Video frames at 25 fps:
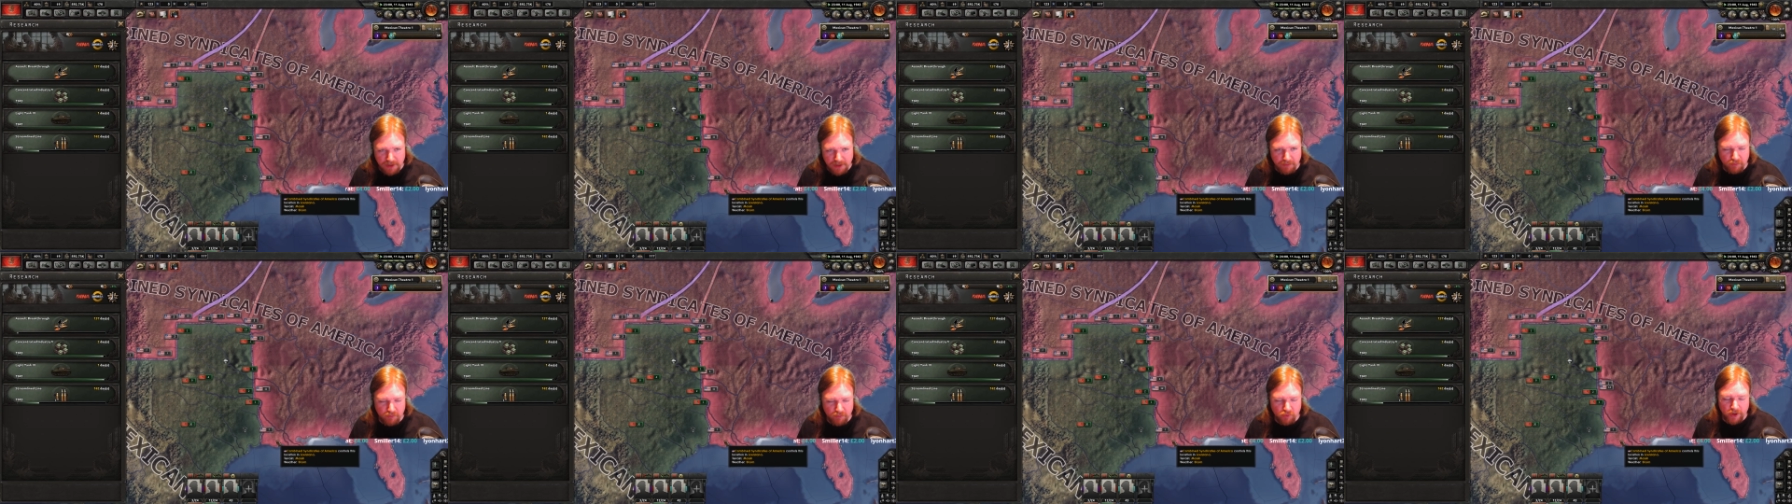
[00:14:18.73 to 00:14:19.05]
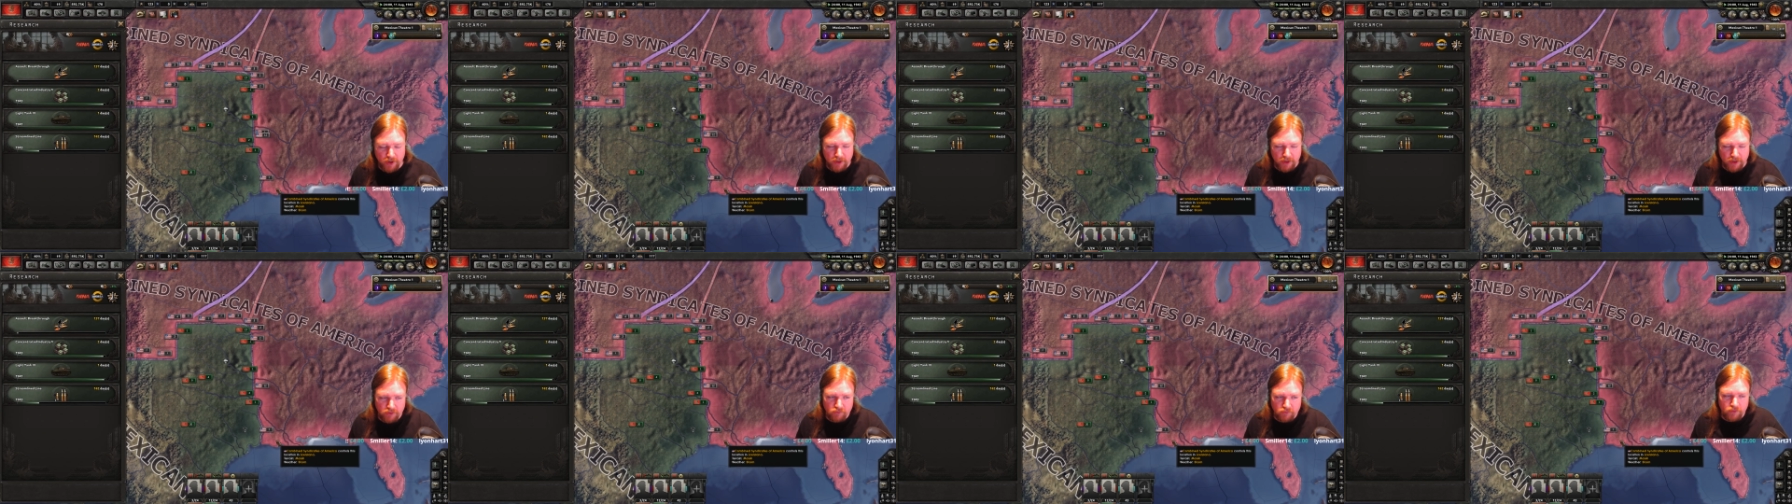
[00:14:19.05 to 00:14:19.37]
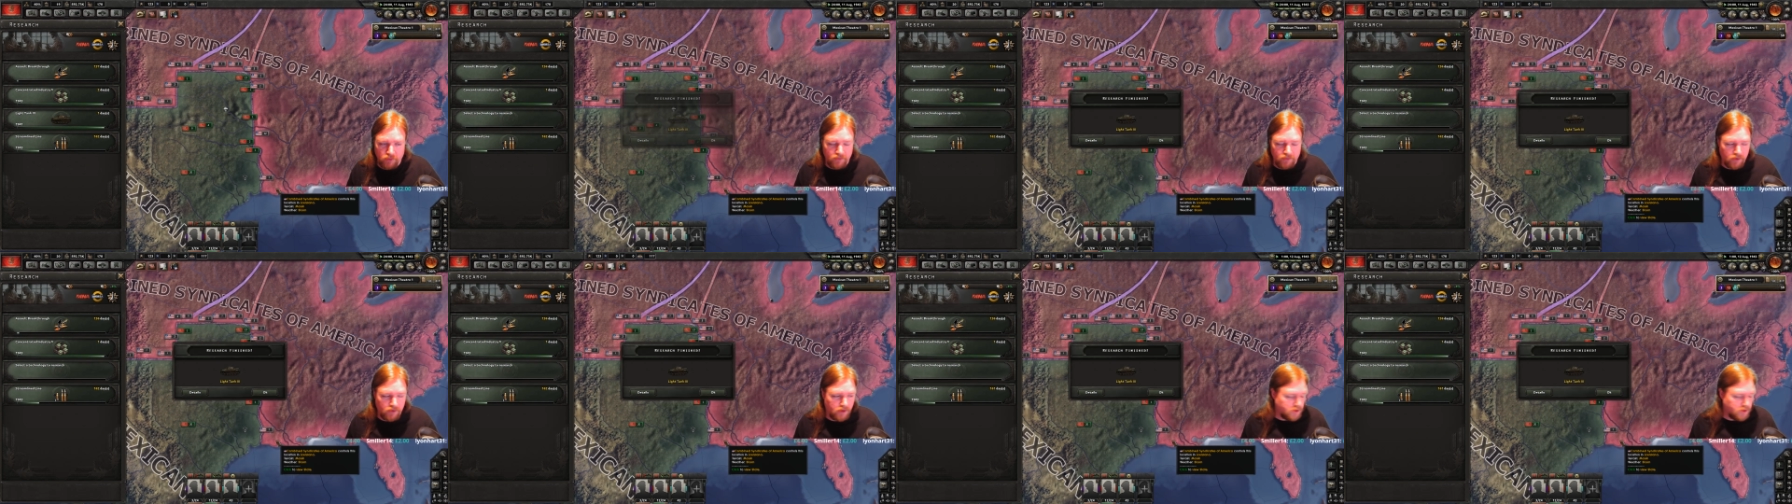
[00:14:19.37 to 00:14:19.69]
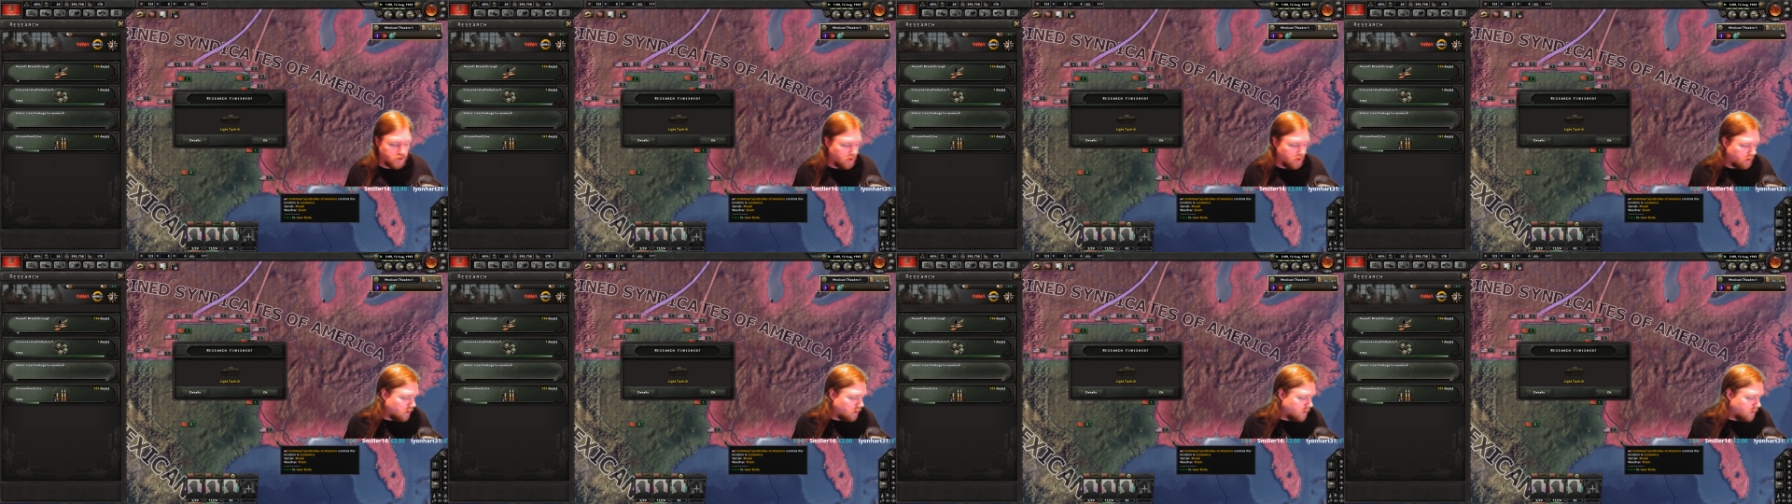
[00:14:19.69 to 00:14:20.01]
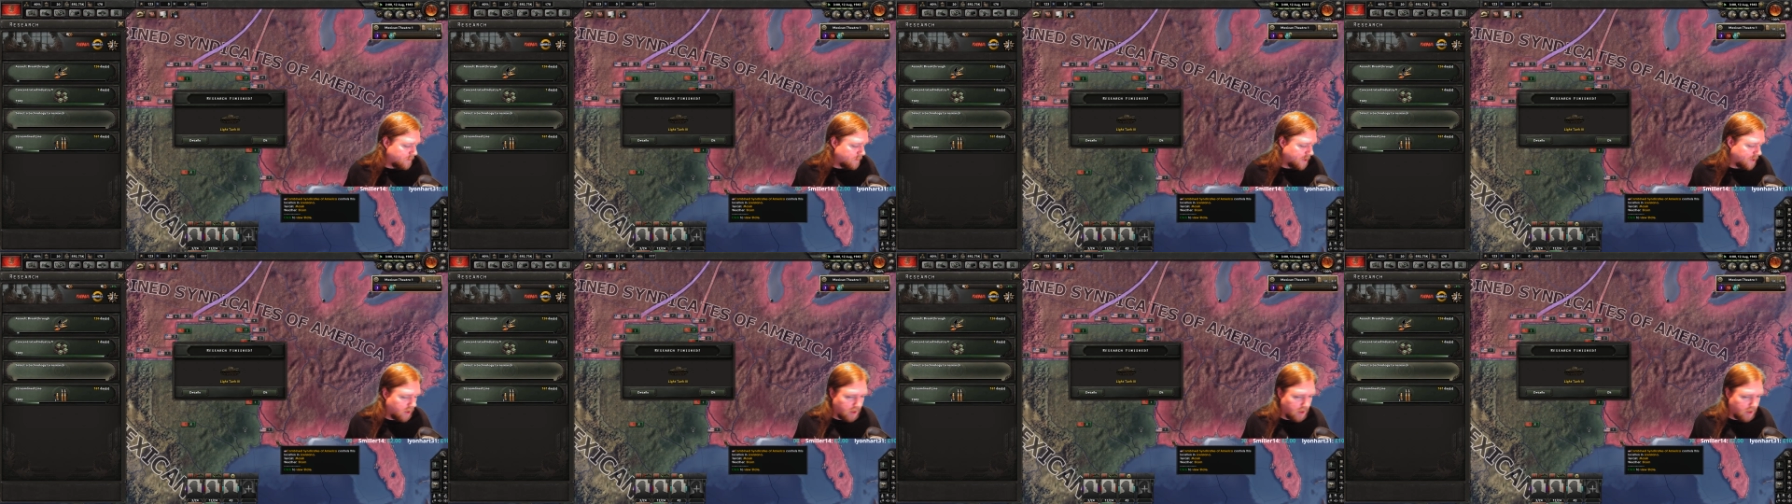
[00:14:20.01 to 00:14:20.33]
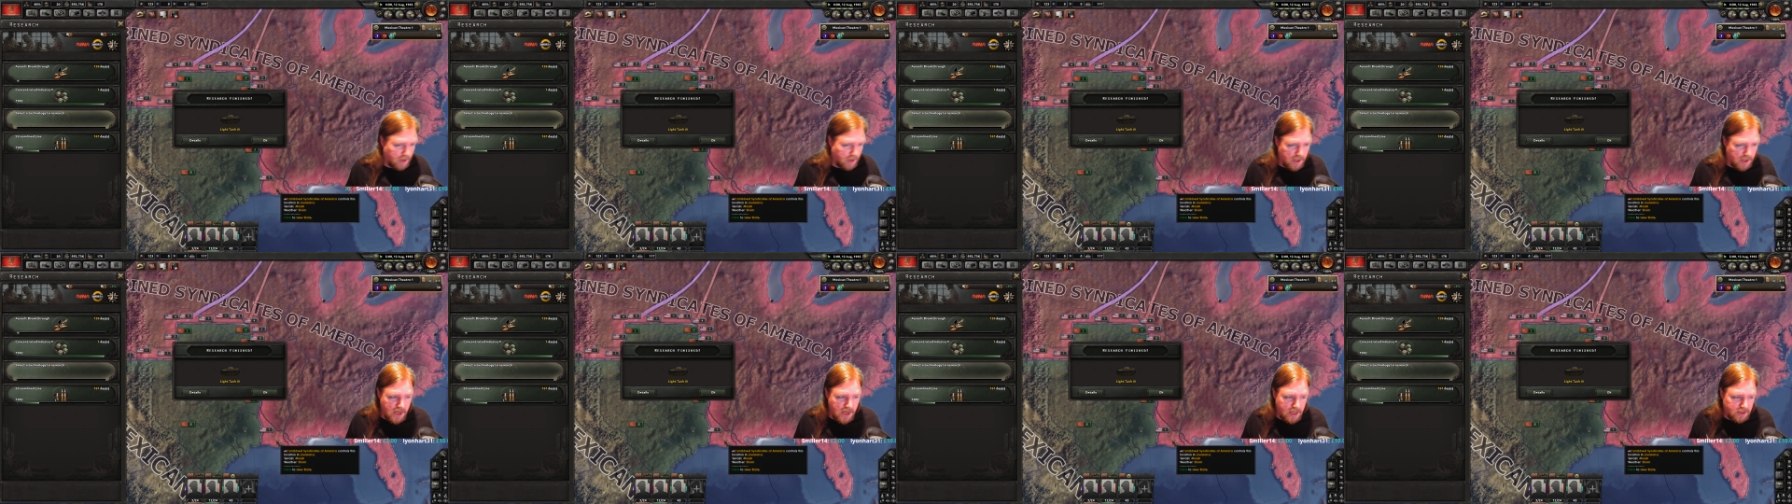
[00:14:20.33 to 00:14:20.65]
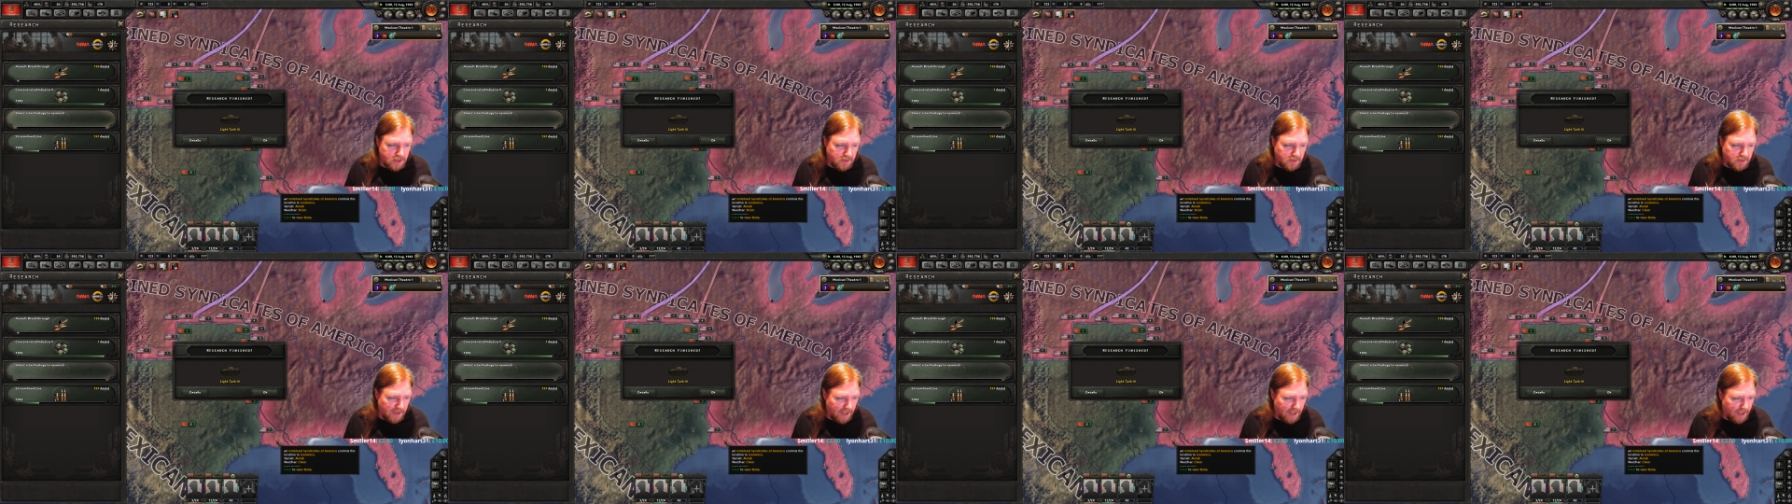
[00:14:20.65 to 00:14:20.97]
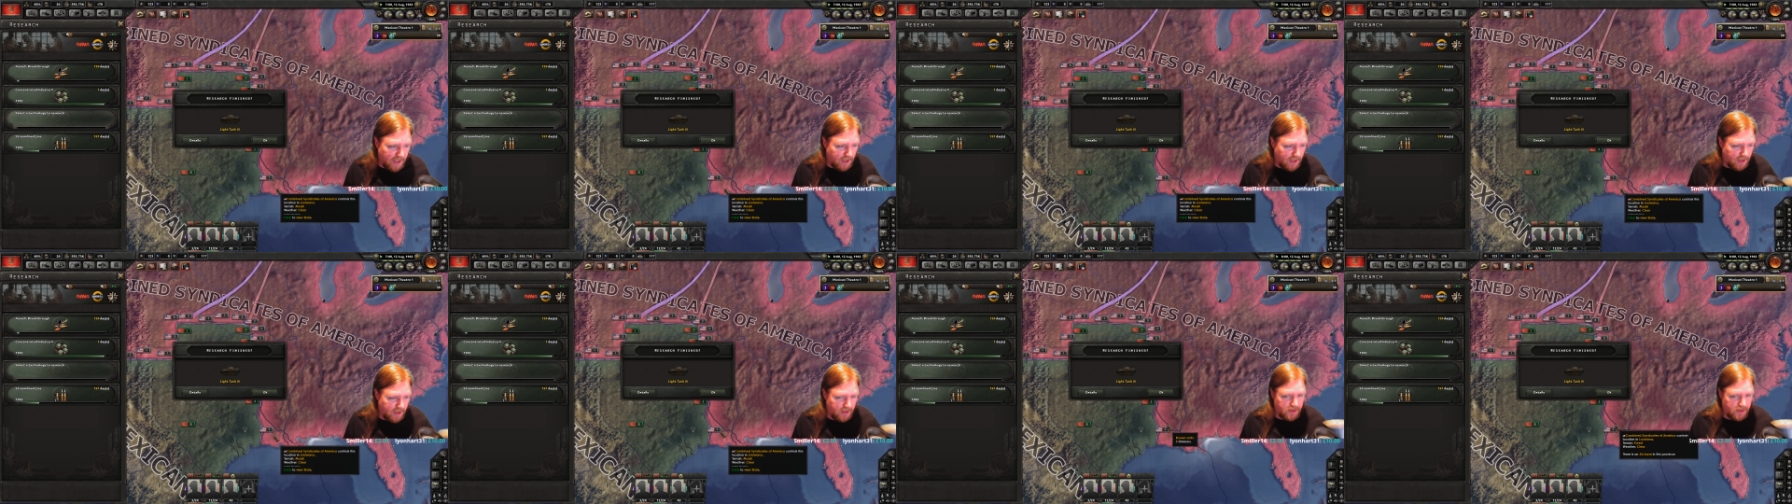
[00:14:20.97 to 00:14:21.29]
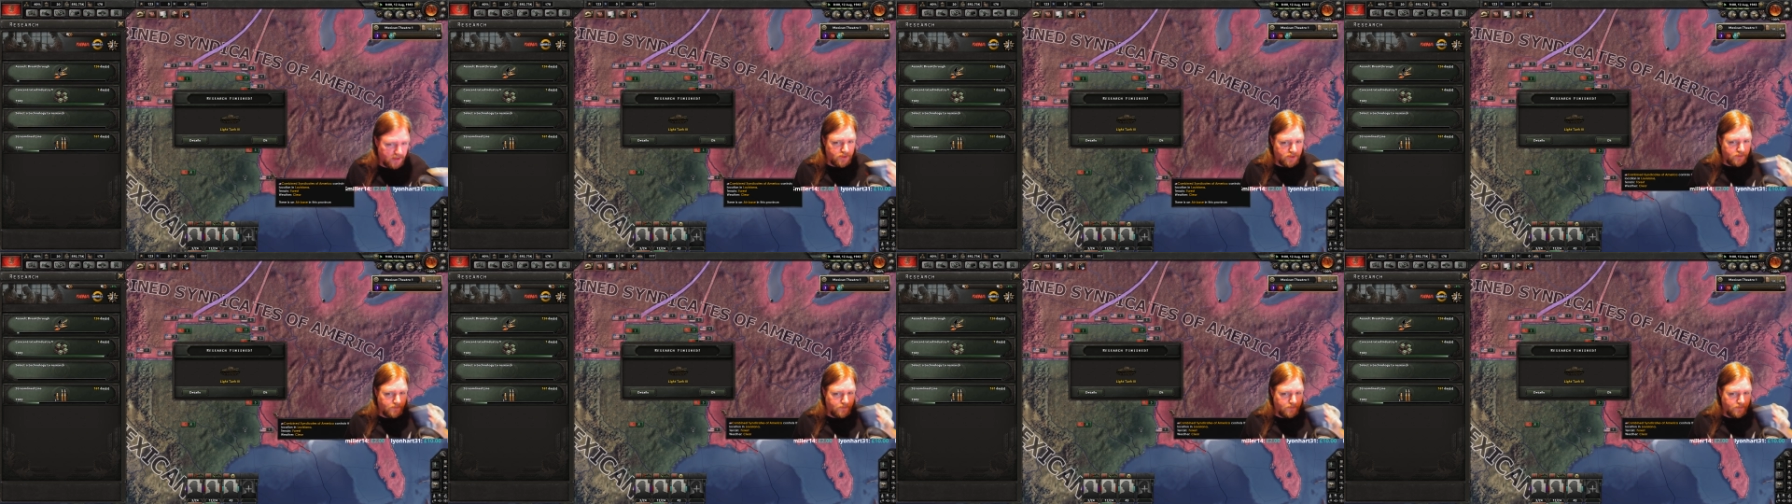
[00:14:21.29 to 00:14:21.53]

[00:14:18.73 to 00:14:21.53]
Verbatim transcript: breakthrough for our entire army. Yes, please!